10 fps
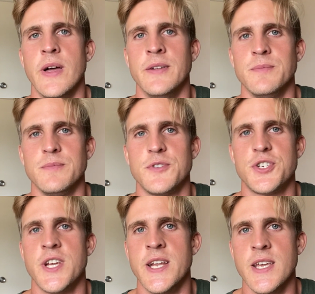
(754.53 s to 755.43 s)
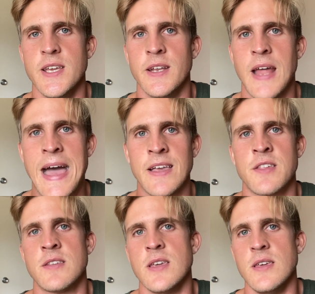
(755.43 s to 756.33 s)
and shitty and
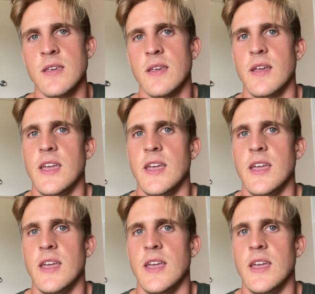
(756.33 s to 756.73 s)
angsty